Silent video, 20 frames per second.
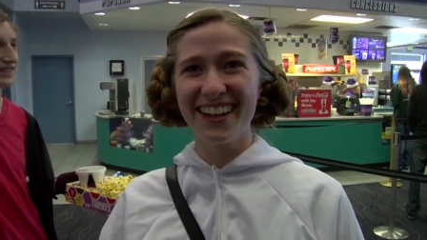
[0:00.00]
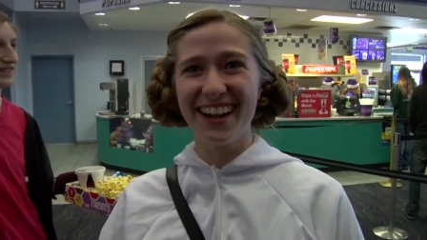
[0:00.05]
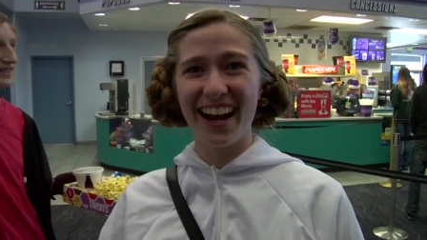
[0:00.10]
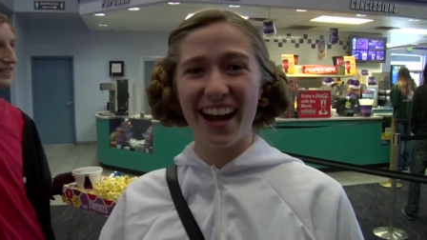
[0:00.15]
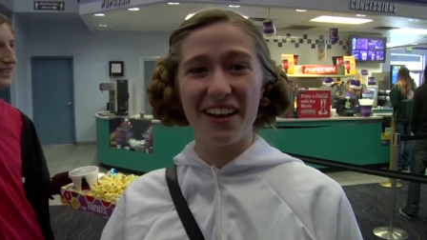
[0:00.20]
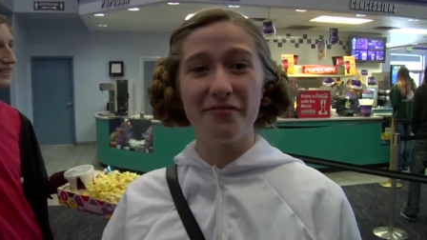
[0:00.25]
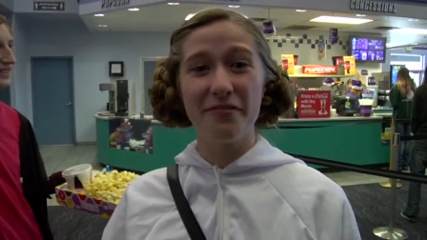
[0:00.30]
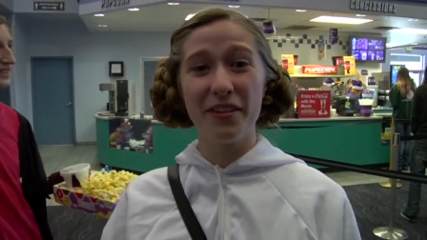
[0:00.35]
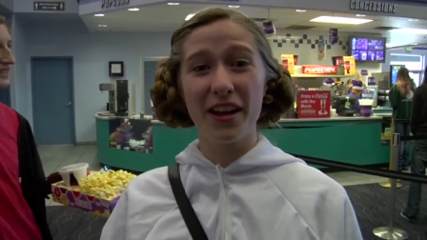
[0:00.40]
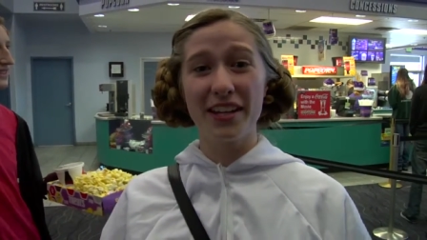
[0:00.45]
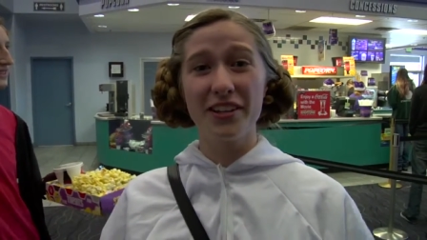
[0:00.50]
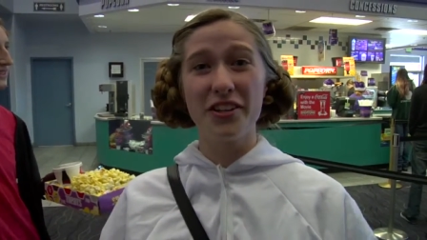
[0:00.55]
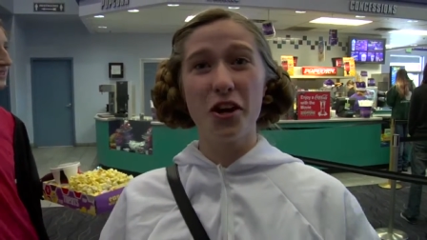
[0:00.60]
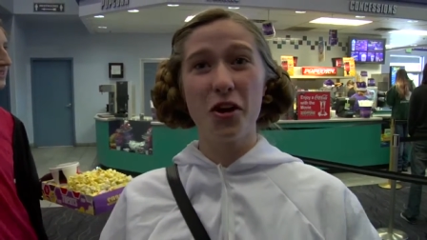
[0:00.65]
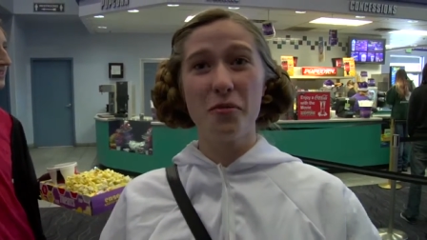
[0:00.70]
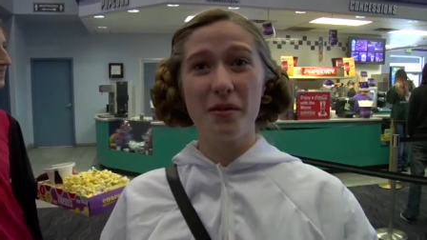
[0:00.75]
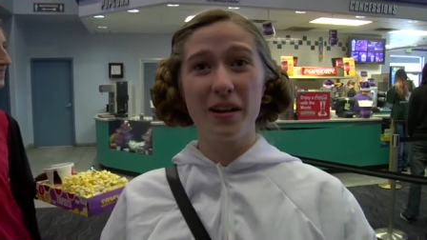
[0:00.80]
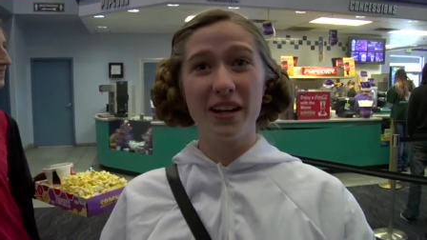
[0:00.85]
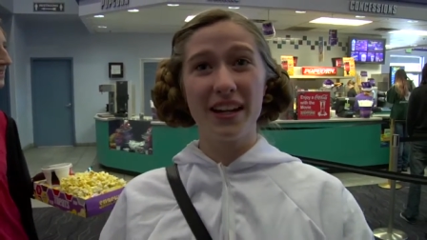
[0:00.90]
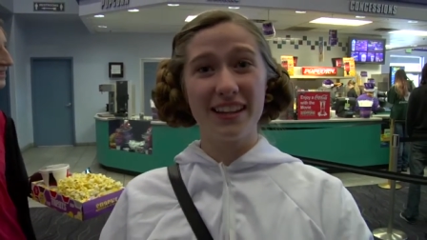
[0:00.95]
I've made
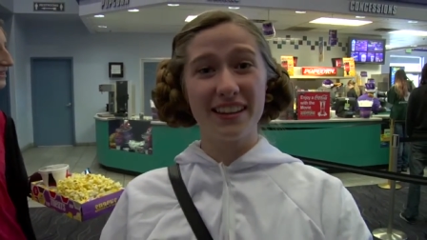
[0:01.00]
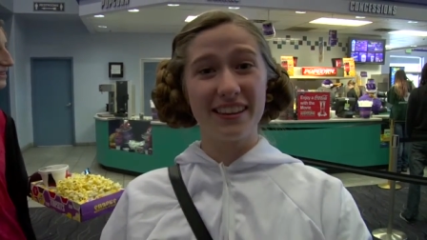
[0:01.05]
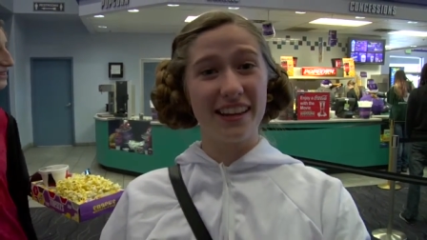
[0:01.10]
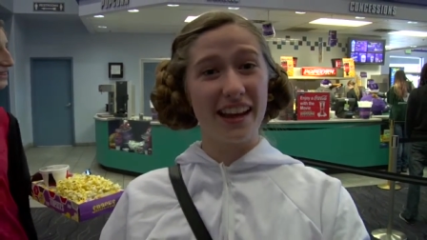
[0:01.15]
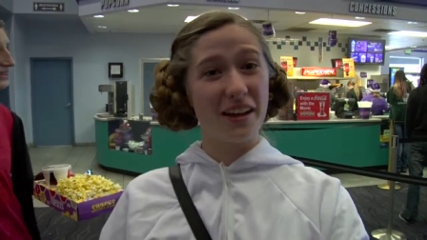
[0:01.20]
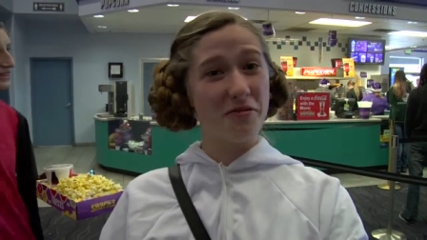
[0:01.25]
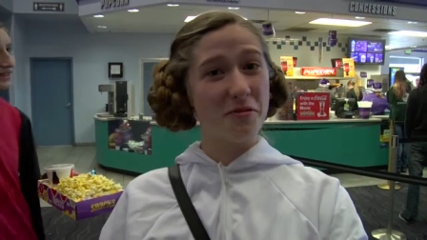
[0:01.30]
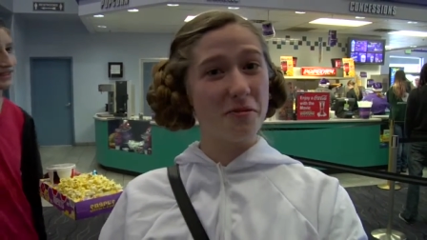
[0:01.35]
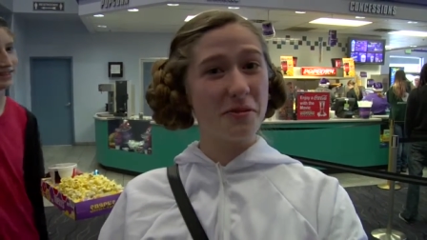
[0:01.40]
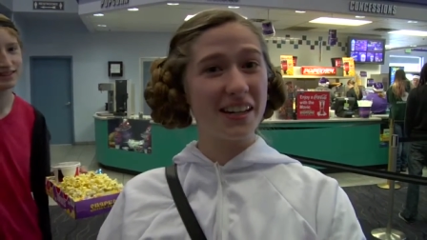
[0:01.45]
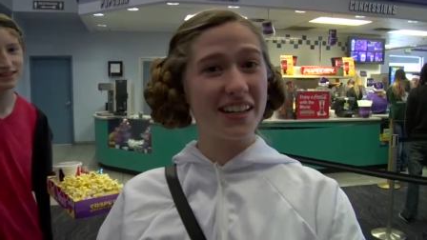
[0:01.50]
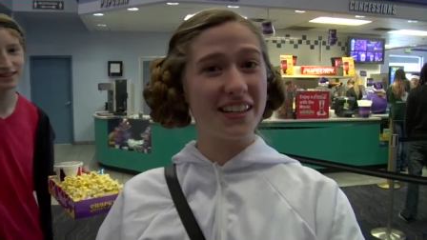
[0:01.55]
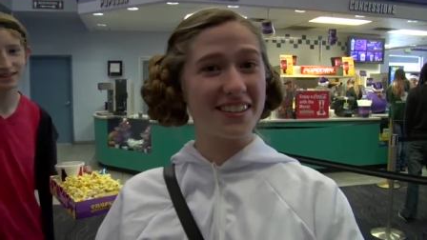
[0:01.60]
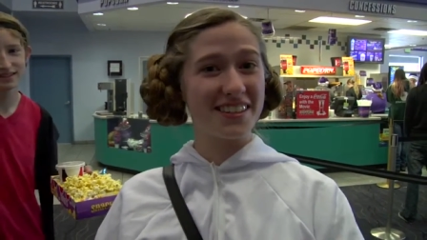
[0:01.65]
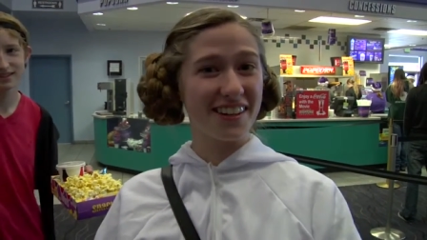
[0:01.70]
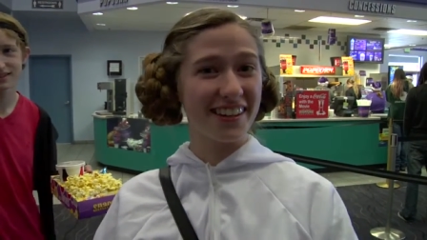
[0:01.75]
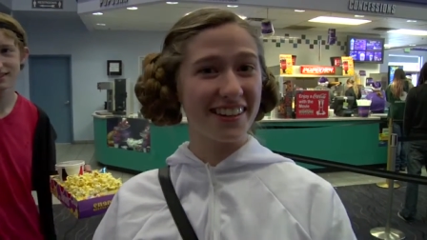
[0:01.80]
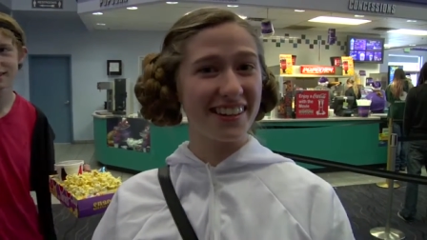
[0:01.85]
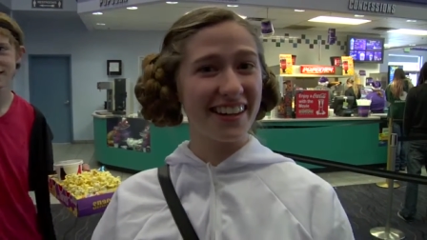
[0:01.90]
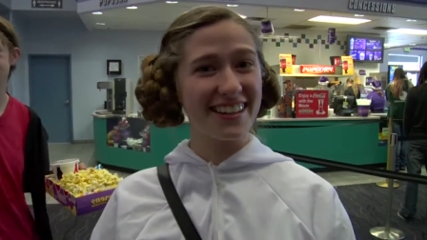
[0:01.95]
nobody, everybody that
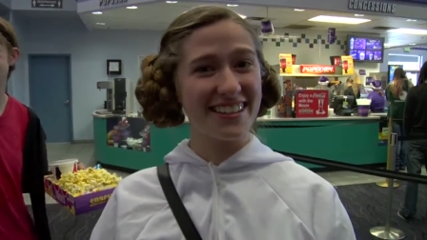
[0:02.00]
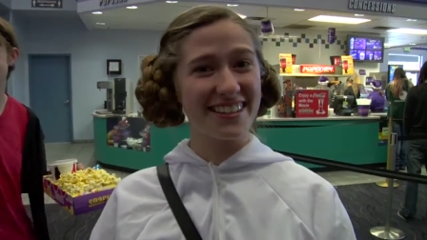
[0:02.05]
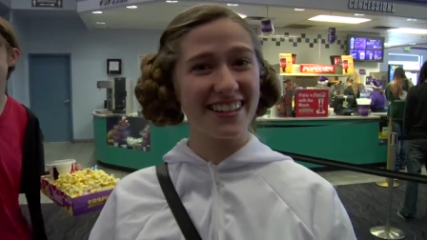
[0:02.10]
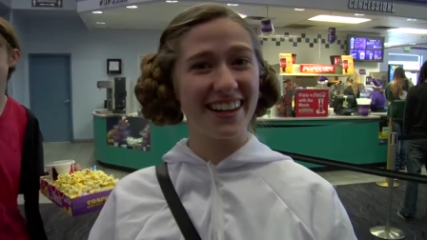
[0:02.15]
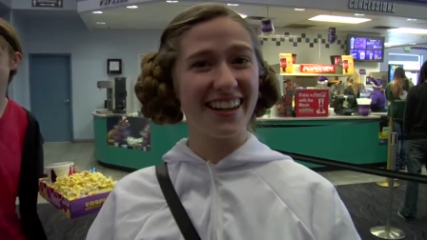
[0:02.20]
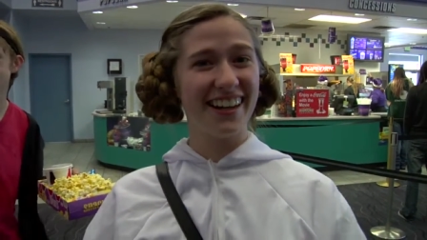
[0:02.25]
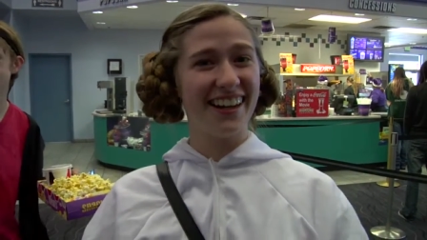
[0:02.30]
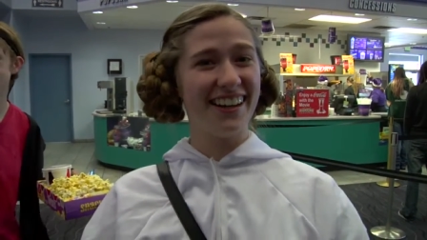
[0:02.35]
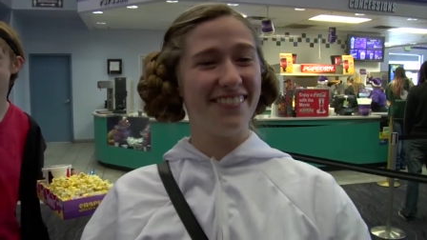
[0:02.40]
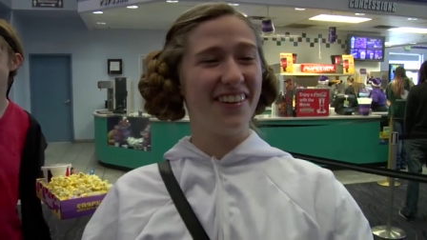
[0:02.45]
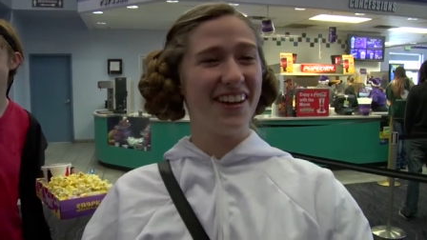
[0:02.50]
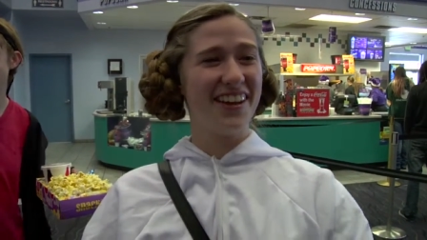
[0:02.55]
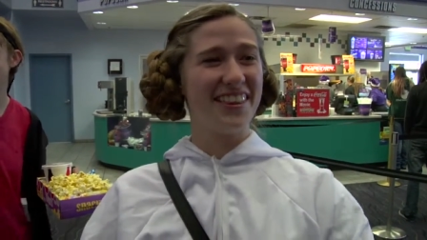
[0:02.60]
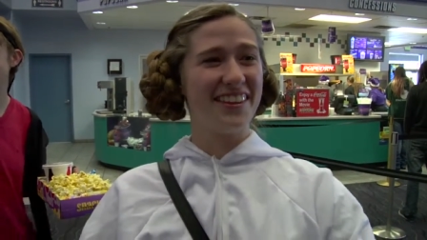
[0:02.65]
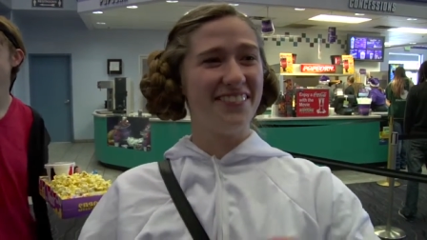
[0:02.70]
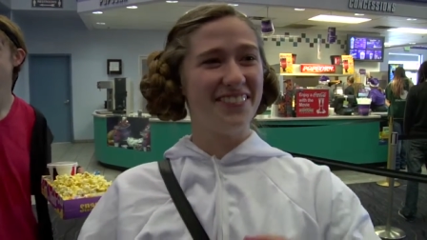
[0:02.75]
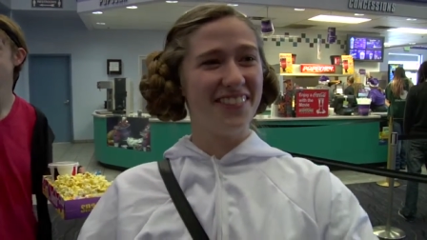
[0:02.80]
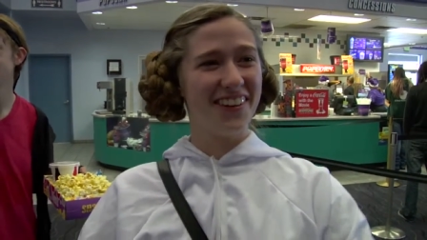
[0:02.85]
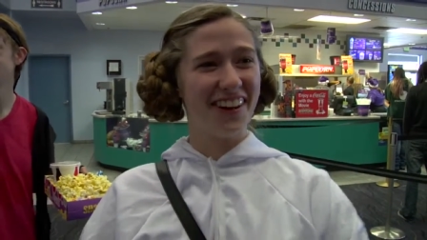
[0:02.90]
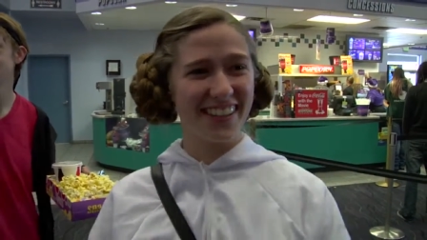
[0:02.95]
saw last night, I made
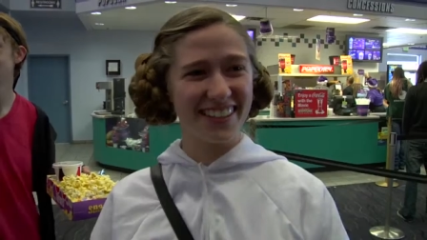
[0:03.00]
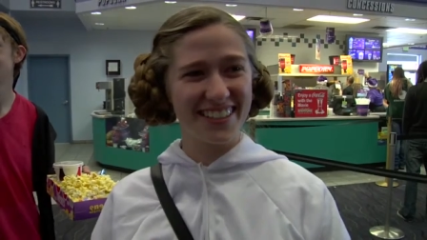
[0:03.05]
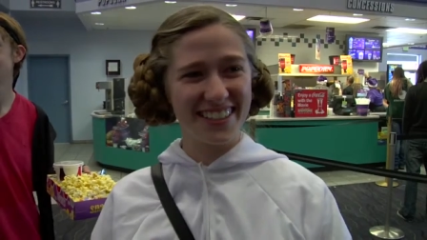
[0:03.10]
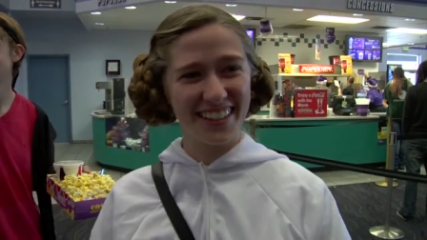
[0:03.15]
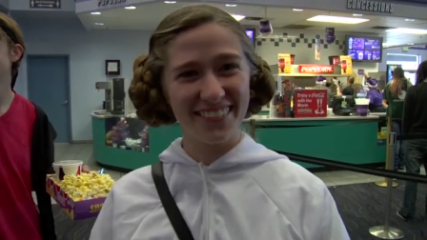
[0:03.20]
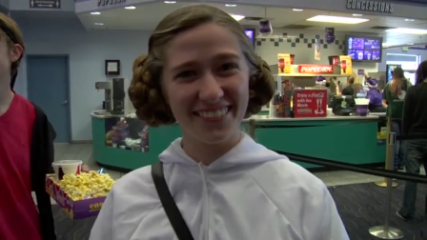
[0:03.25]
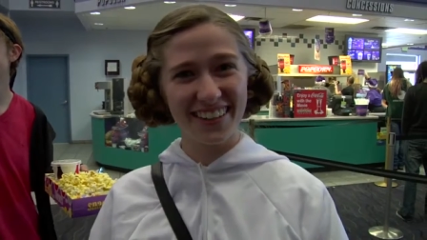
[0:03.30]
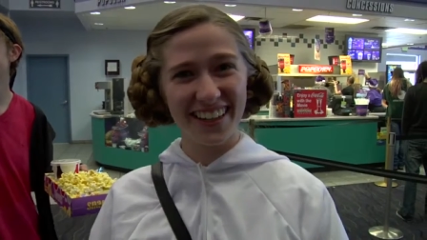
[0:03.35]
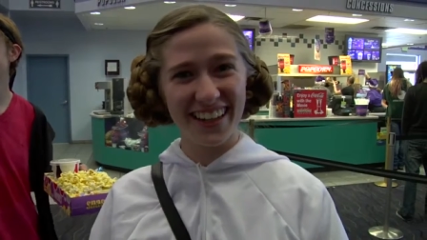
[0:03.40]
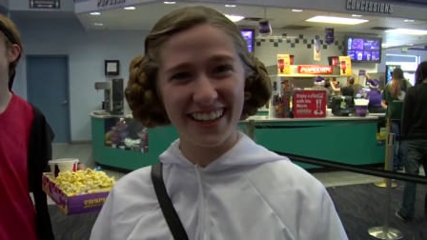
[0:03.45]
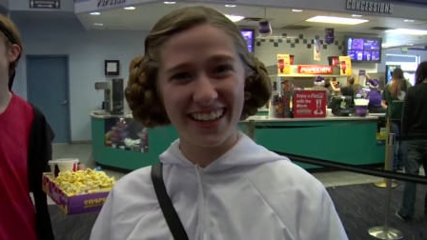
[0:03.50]
them not tell me